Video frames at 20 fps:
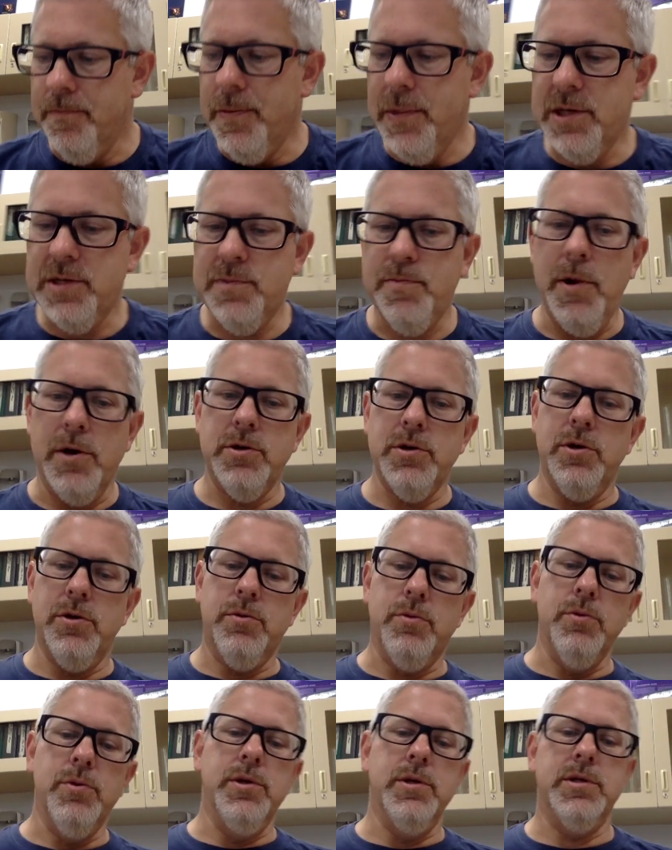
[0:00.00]
especially
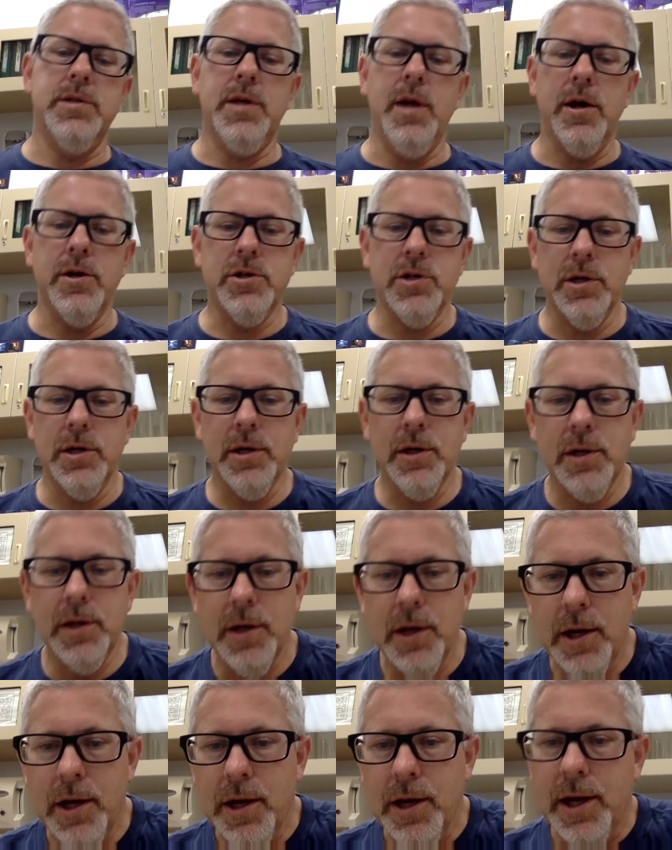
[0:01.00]
through discussion.
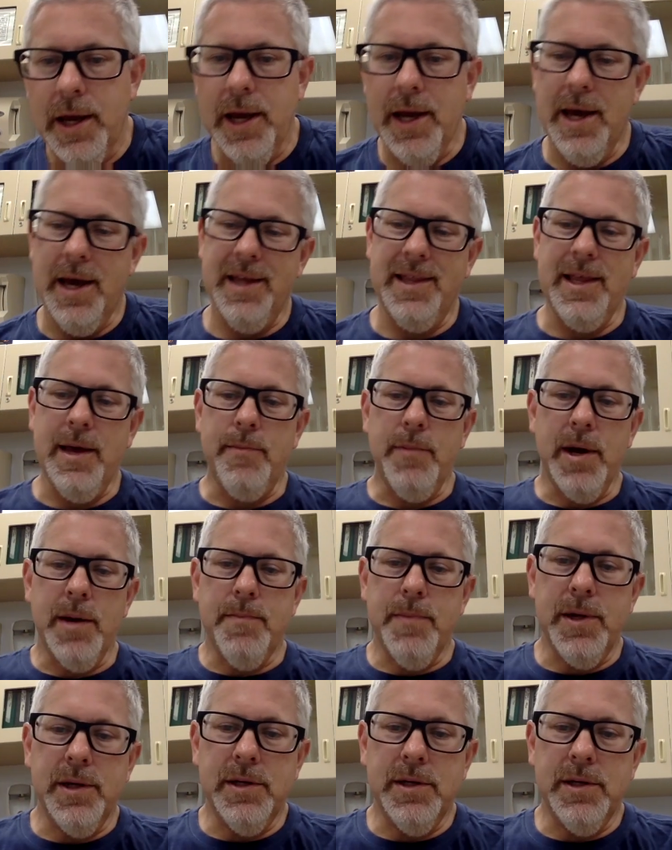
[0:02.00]
And that might be